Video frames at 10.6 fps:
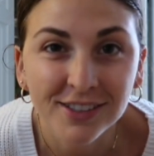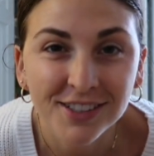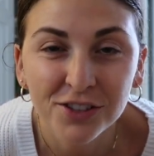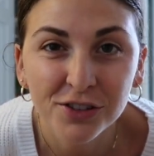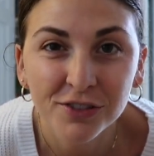
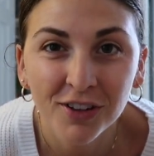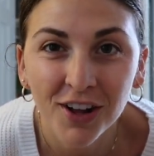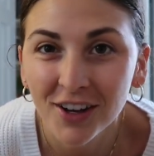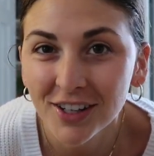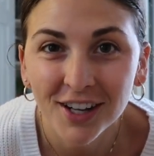continue this
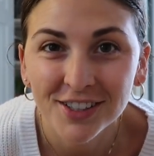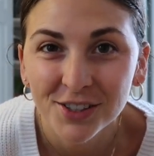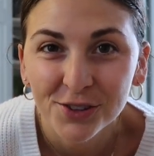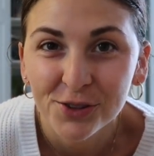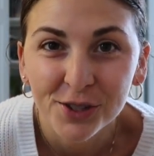vlog
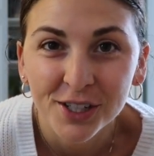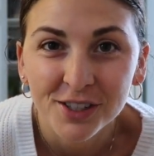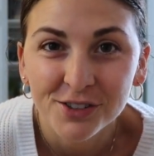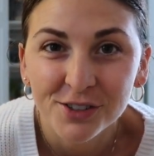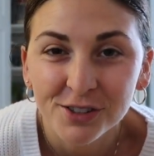until New
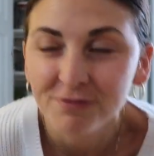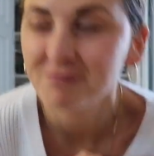Year's.